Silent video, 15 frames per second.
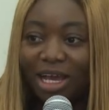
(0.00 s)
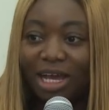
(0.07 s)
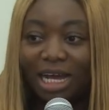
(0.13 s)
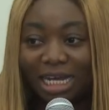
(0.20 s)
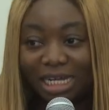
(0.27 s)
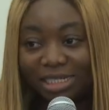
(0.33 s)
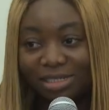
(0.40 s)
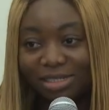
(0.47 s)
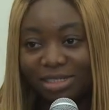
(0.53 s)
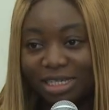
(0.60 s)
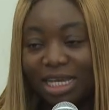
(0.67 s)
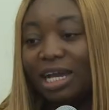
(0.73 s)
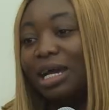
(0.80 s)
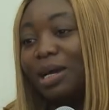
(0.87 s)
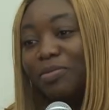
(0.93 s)
and
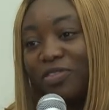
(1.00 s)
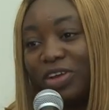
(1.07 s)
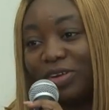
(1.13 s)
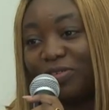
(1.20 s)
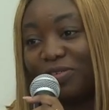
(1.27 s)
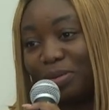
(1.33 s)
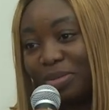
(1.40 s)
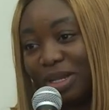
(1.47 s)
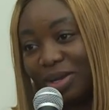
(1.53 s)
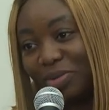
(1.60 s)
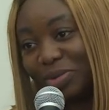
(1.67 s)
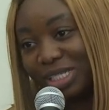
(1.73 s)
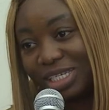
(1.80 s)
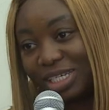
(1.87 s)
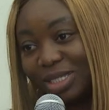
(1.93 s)
yeah, I'm very familiar
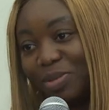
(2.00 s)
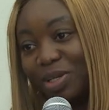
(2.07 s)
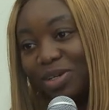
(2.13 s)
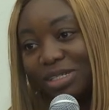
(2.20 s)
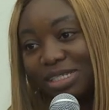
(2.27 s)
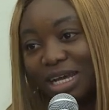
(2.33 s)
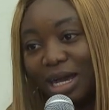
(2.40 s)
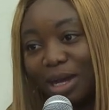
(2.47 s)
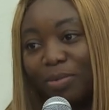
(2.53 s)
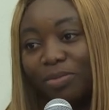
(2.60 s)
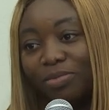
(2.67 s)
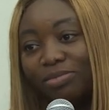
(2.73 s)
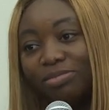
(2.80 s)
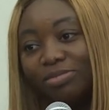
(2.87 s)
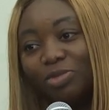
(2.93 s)
with it because
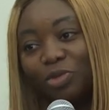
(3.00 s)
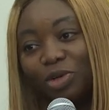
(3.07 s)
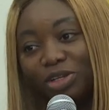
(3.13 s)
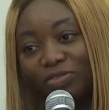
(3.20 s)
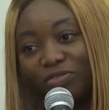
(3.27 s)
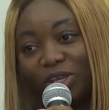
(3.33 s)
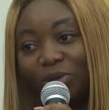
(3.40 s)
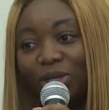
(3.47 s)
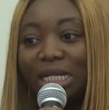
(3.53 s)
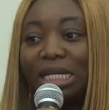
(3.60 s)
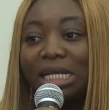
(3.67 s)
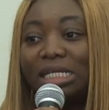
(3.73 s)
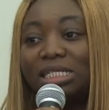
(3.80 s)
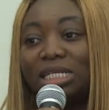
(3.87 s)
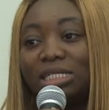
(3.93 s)
I'm one of the
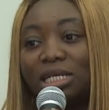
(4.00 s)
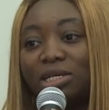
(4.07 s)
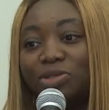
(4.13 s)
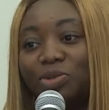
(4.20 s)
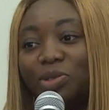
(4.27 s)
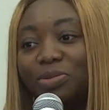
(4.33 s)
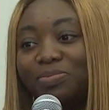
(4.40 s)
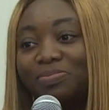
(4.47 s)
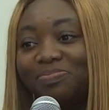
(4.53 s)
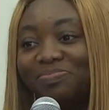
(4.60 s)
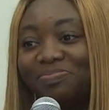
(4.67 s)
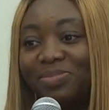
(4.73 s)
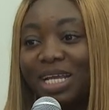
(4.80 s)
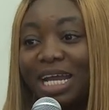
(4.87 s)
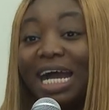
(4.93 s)
organizers as well.
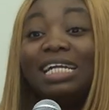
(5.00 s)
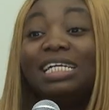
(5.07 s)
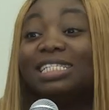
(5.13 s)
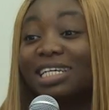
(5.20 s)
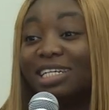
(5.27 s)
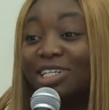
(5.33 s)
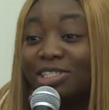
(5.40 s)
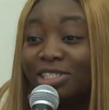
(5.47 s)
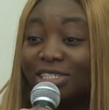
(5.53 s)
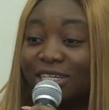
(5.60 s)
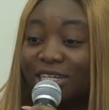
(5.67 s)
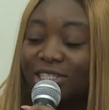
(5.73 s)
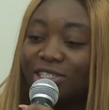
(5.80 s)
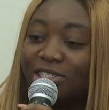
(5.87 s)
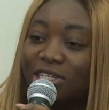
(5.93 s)
And it's an, it's
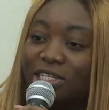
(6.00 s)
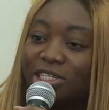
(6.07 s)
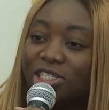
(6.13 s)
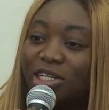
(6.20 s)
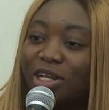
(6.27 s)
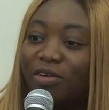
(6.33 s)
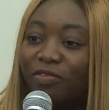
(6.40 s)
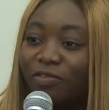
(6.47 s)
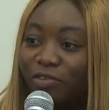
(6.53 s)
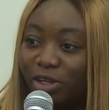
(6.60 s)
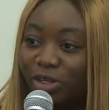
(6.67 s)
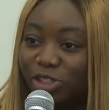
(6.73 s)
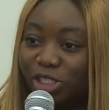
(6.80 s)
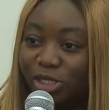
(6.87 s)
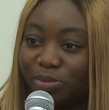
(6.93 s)
an international
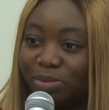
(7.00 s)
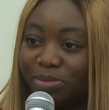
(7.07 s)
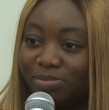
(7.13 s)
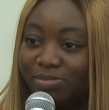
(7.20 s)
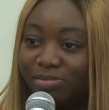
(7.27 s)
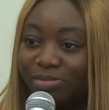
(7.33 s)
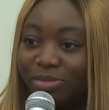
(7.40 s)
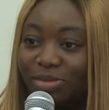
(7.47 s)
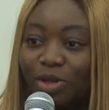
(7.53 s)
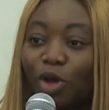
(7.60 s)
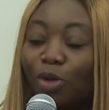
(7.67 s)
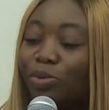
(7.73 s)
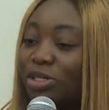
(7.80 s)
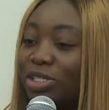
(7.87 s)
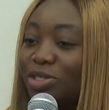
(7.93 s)
fellowship
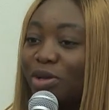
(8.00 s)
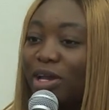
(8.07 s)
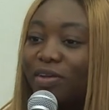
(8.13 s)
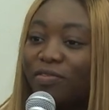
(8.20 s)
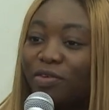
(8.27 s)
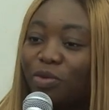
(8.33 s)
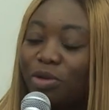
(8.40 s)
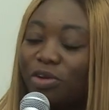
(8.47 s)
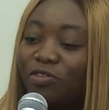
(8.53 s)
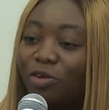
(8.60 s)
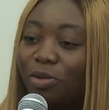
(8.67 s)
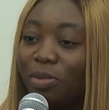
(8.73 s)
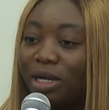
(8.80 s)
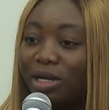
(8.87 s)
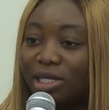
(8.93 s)
open to everyone
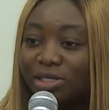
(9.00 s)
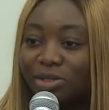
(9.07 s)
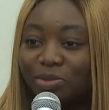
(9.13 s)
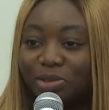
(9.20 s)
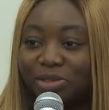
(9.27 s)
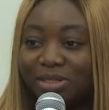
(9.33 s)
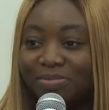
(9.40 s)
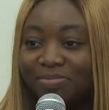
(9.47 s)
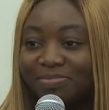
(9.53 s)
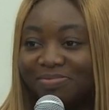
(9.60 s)
from around the world.